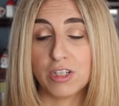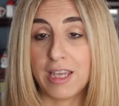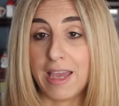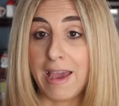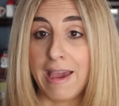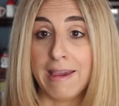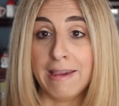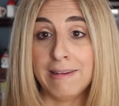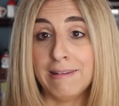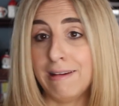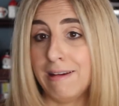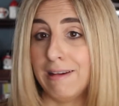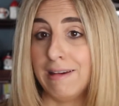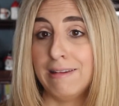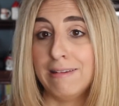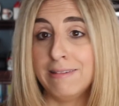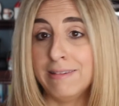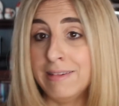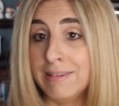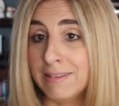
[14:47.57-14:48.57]
gang.
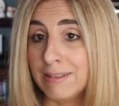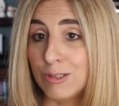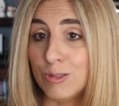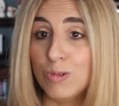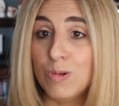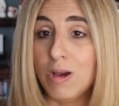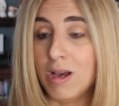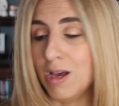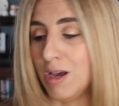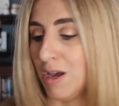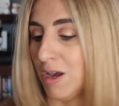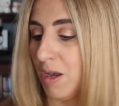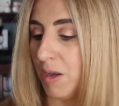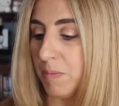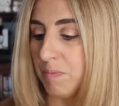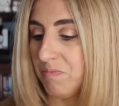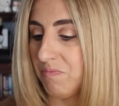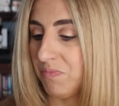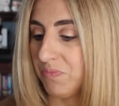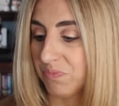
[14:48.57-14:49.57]
I don't know.
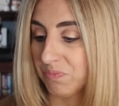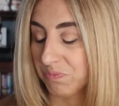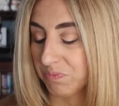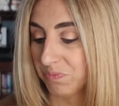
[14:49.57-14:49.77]
Um,